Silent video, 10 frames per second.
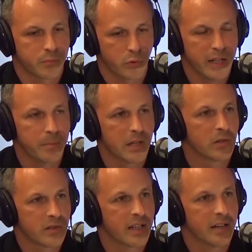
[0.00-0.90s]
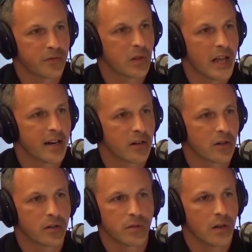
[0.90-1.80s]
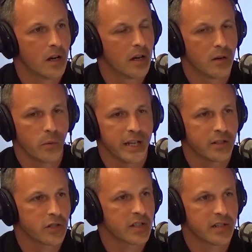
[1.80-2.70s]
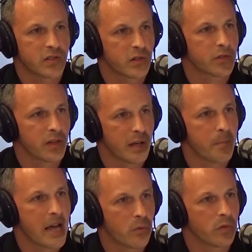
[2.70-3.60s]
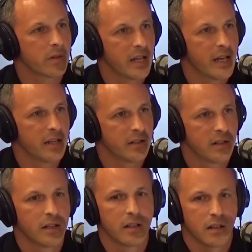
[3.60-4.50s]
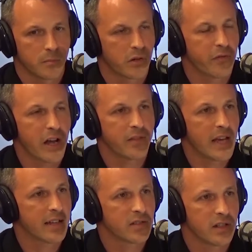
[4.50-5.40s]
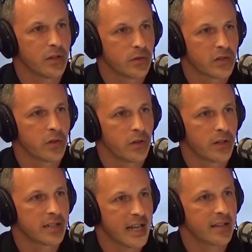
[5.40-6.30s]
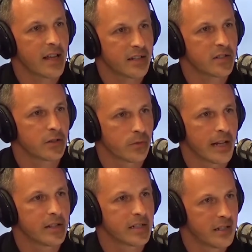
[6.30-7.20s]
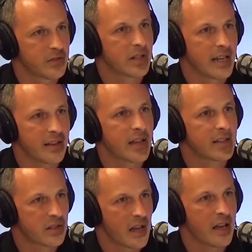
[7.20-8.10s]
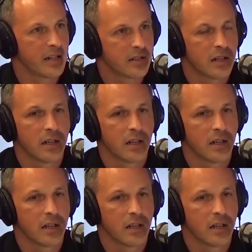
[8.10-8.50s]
pre-built gift letter. We can just insert the amount in, provide that to you so you can take that to your relatives and get that signed.